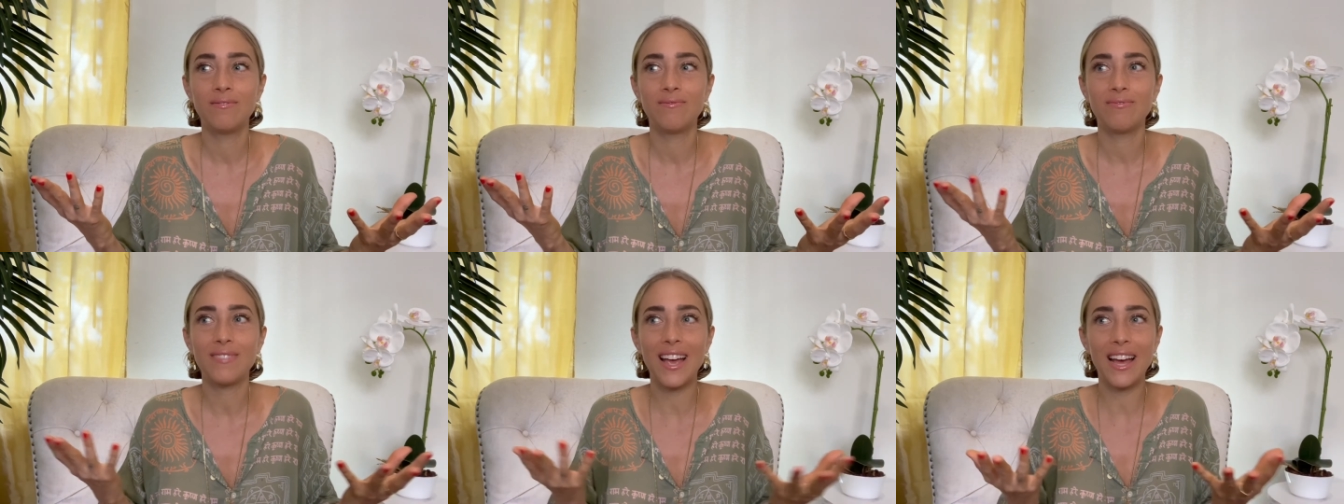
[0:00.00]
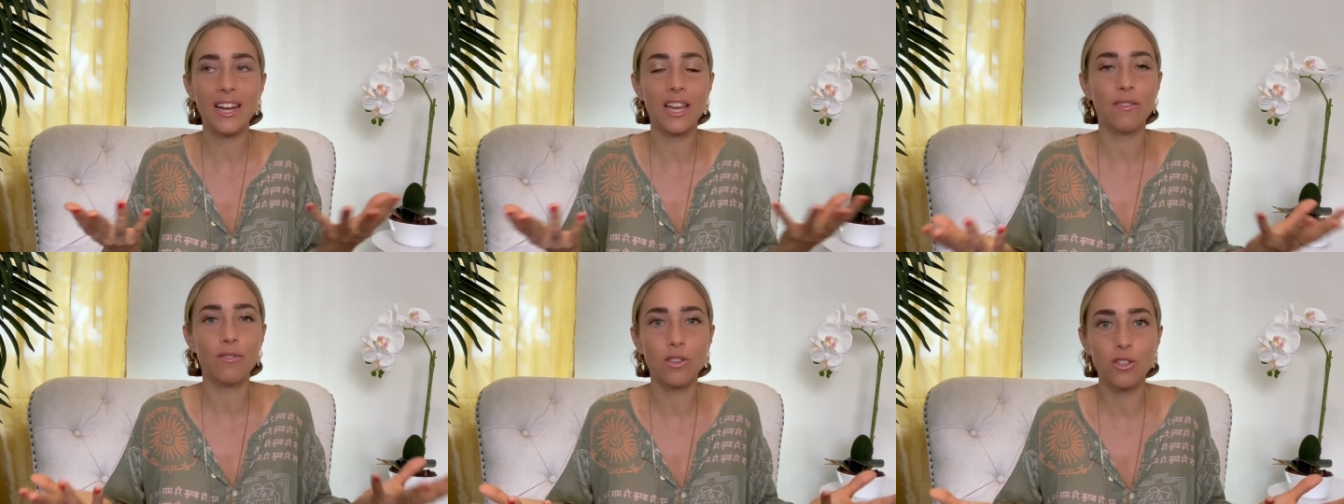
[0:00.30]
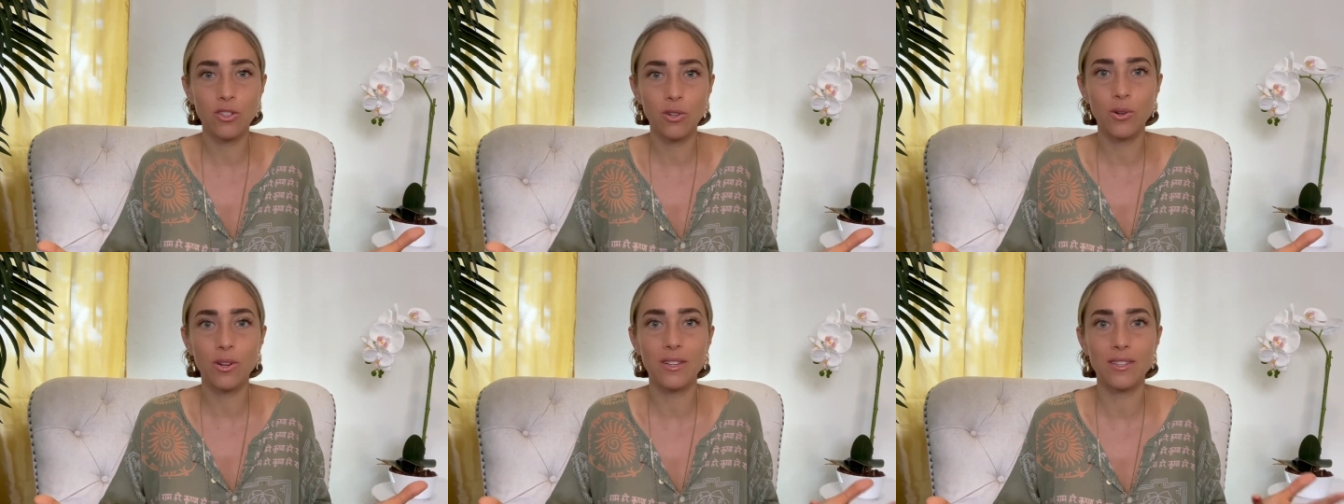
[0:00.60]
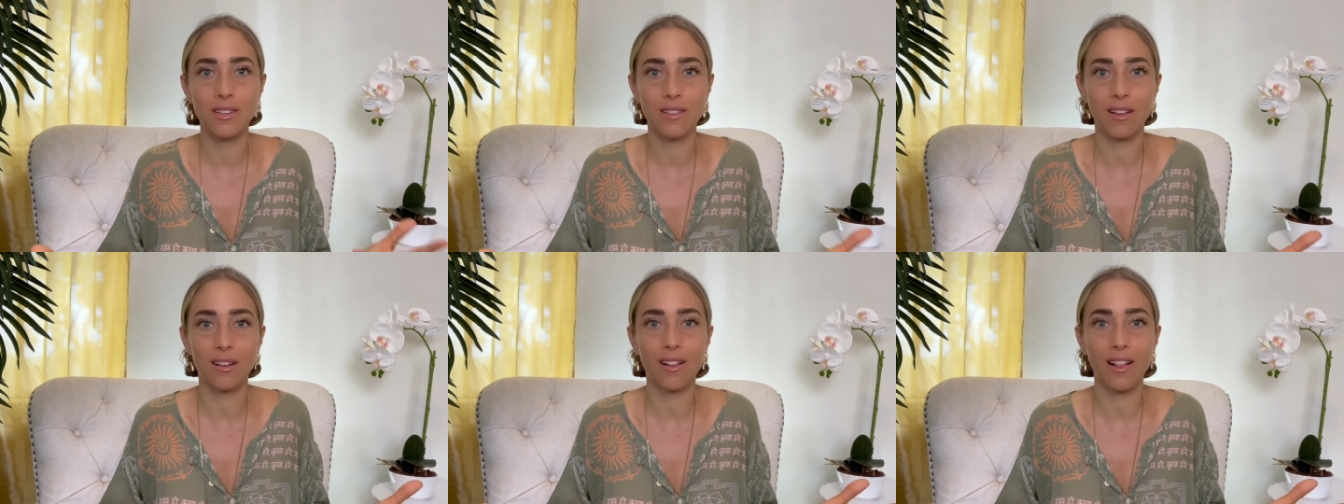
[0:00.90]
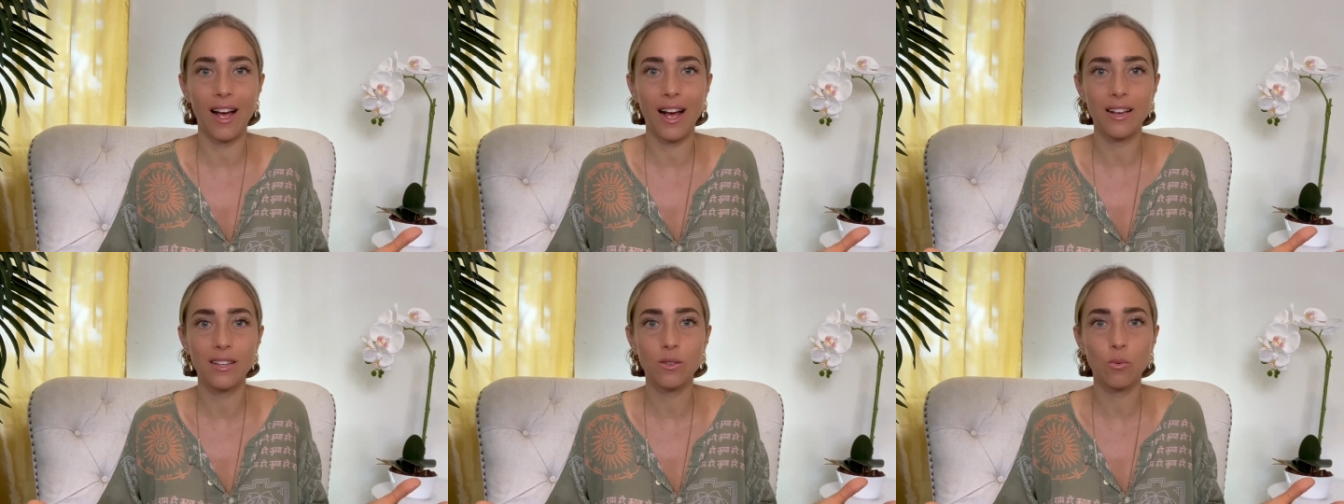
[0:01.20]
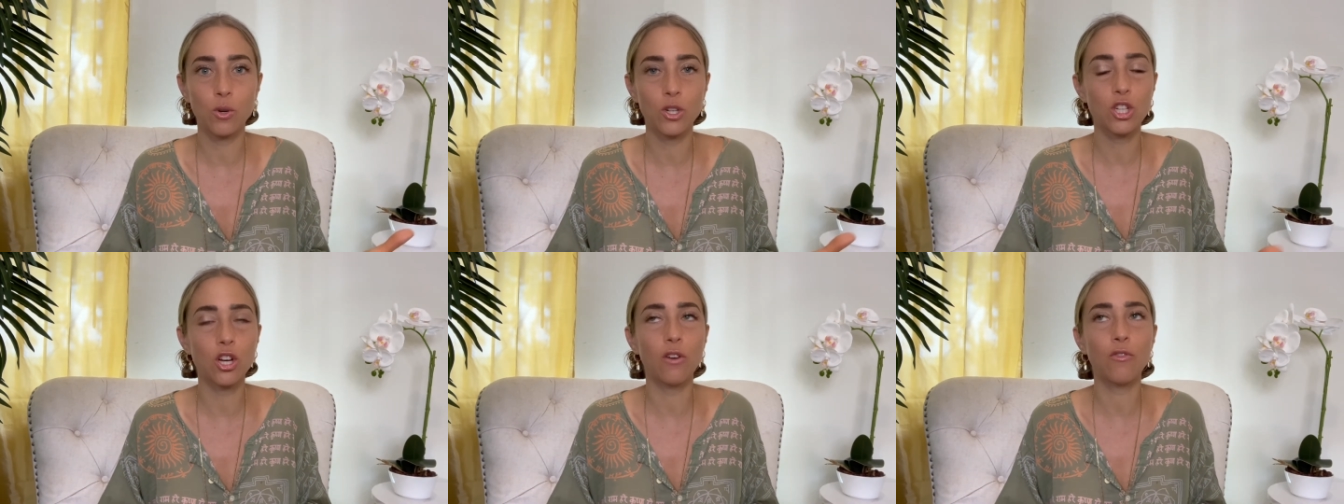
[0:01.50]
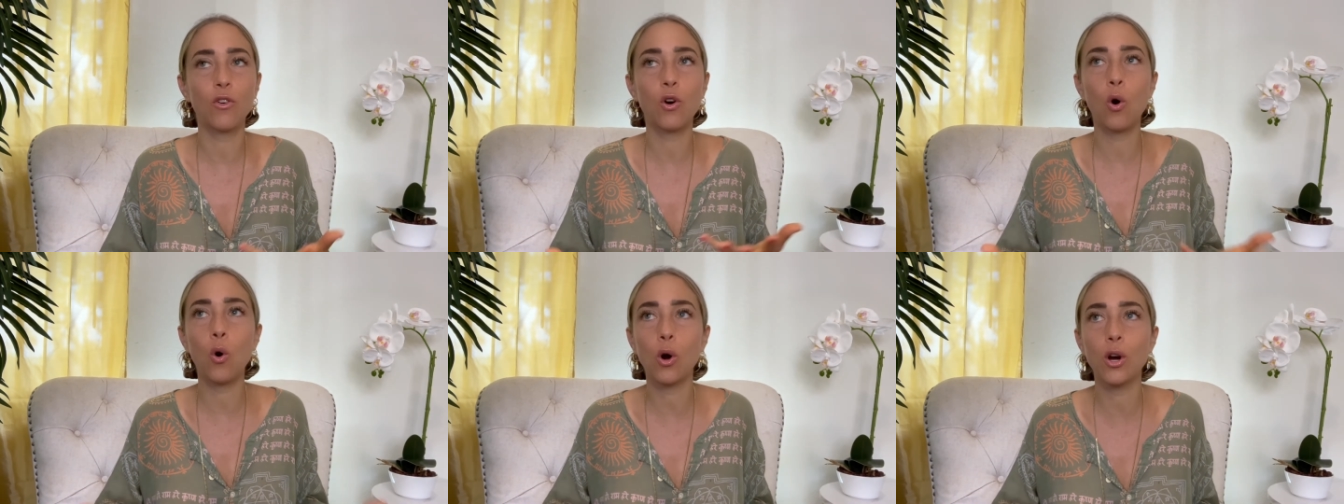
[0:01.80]
any of the students in the class, which of
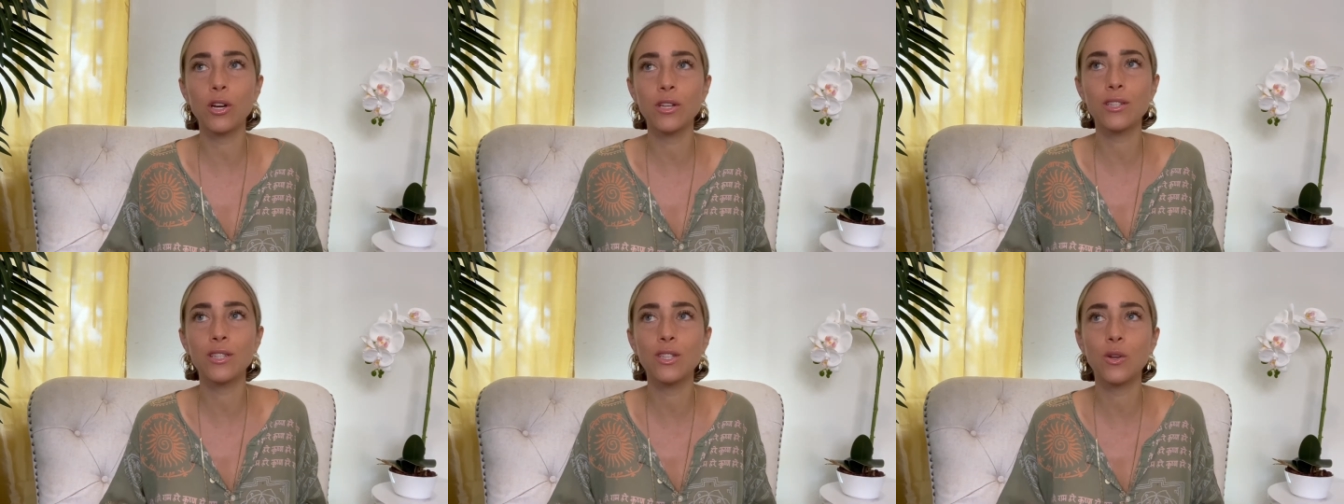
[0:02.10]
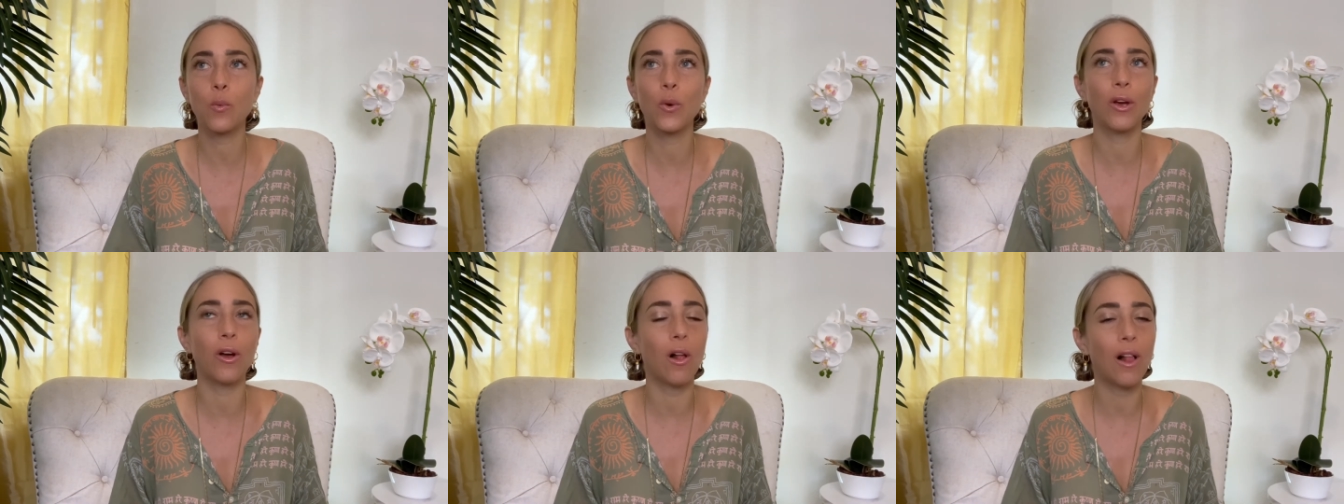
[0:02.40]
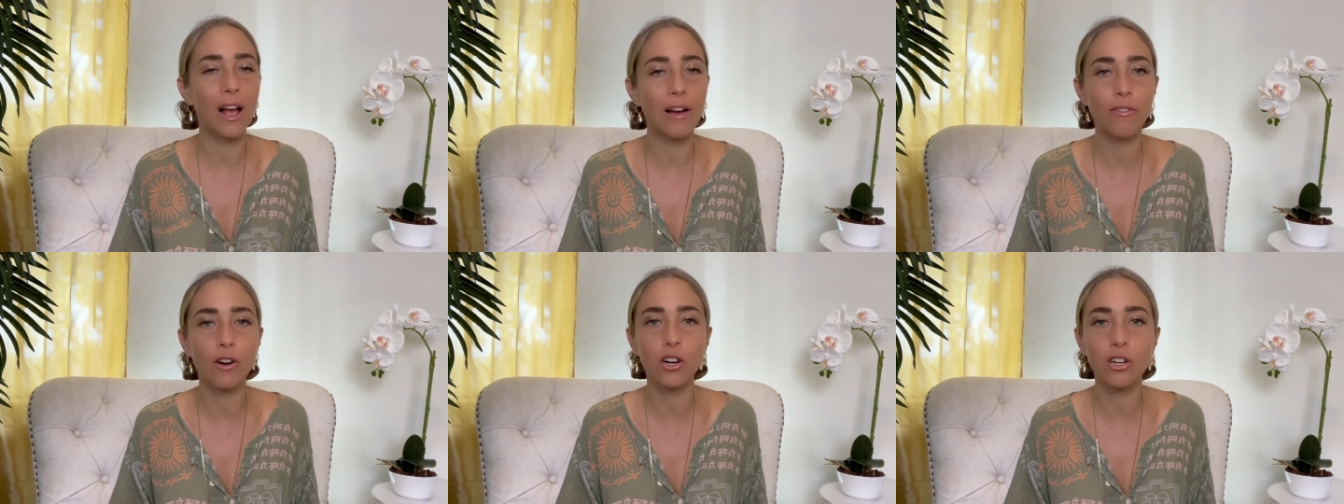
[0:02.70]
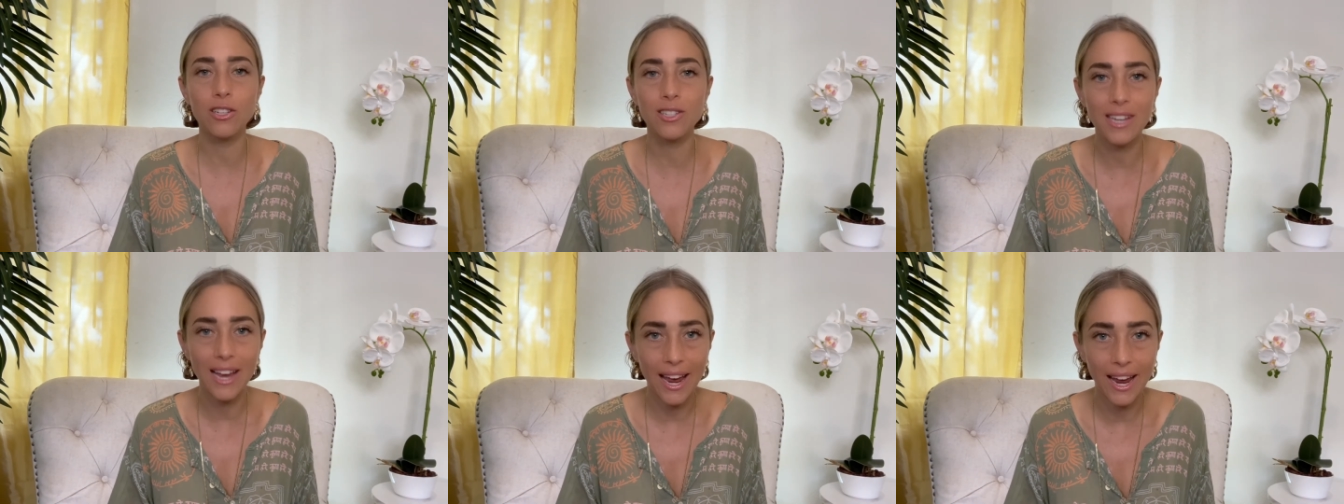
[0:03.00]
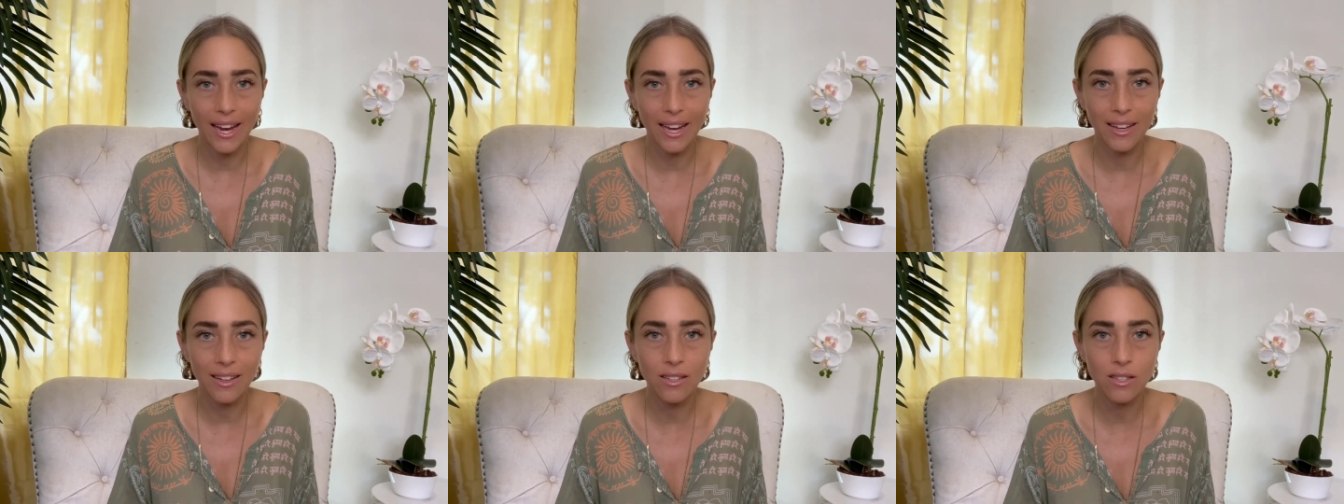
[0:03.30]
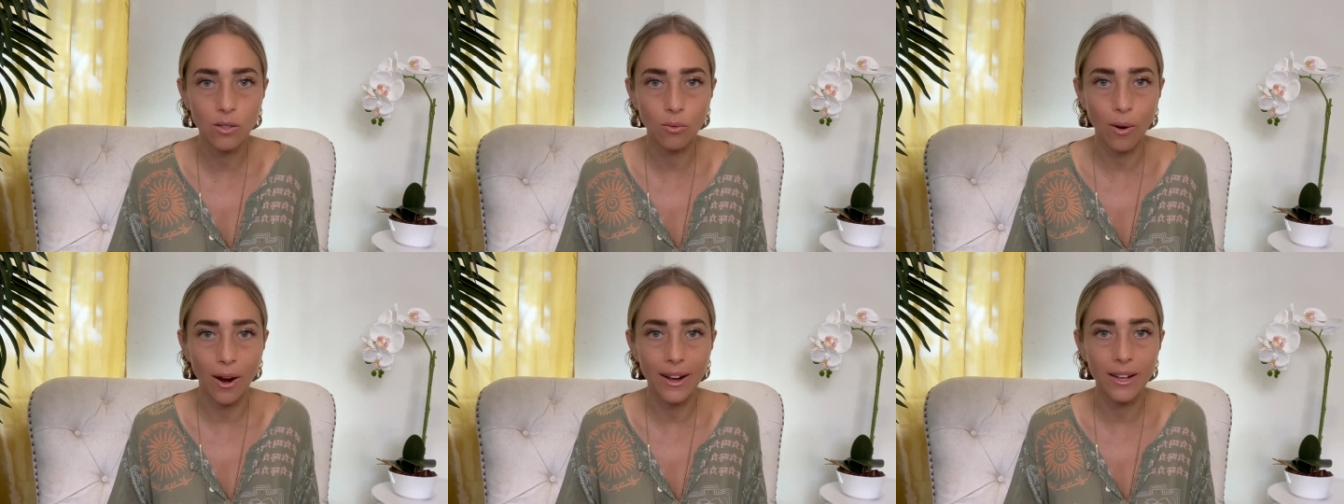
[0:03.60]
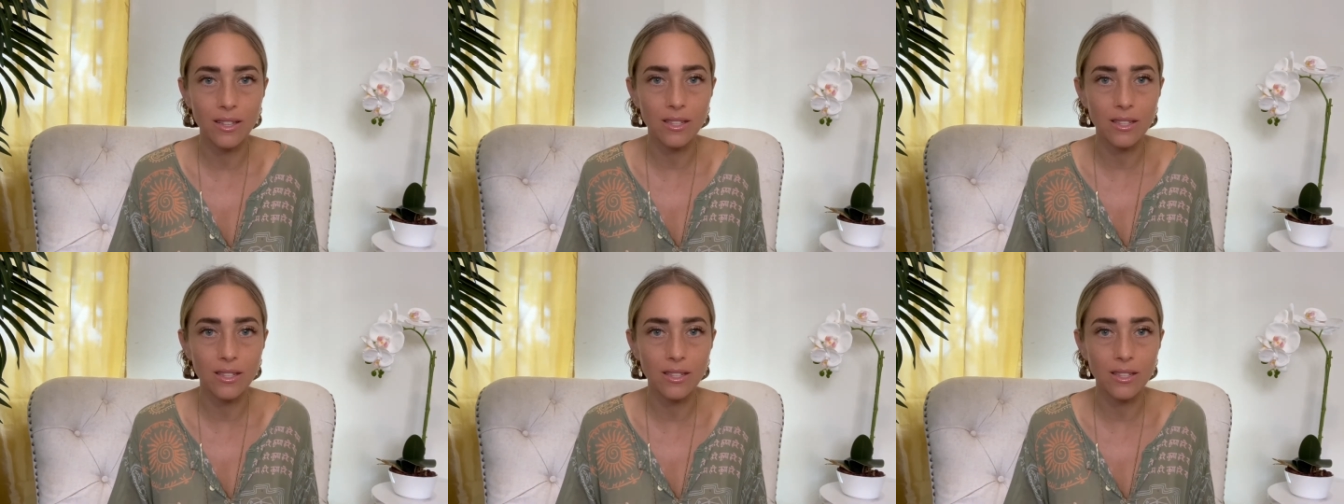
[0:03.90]
course we all have our days, right?